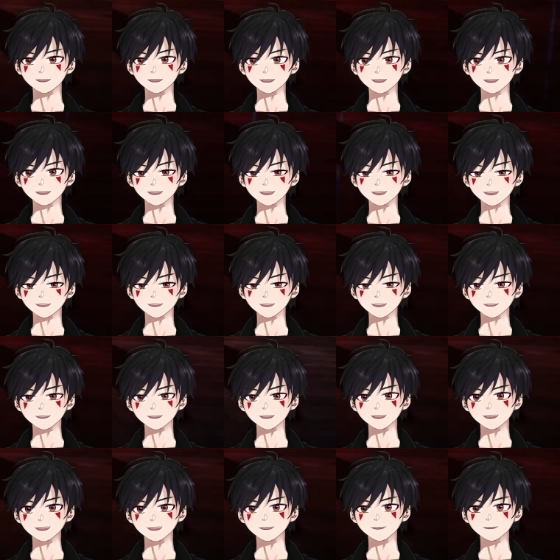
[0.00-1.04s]
Everyone I don't have
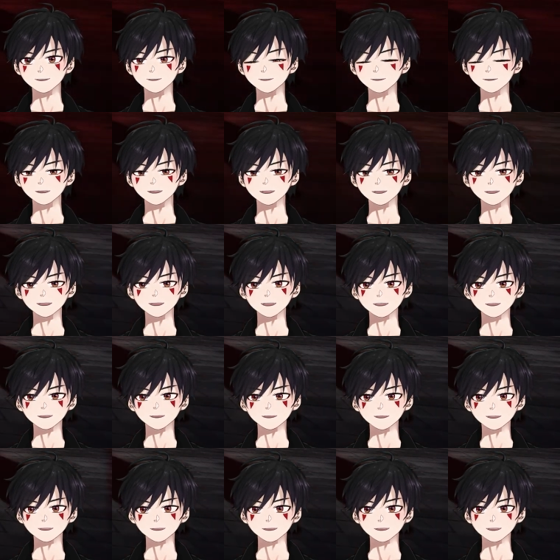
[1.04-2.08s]
enough Primos
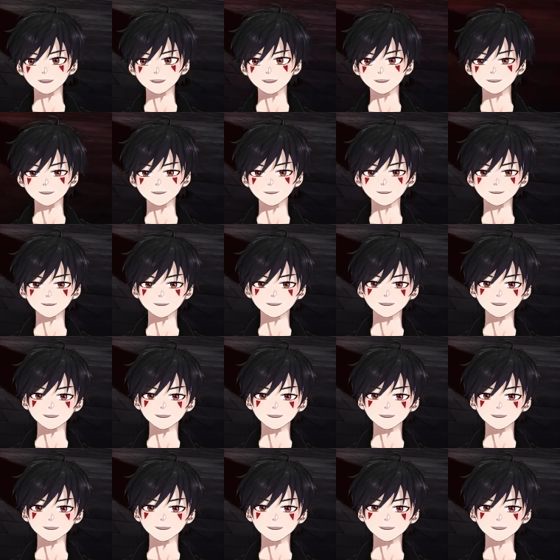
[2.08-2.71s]
or Jades.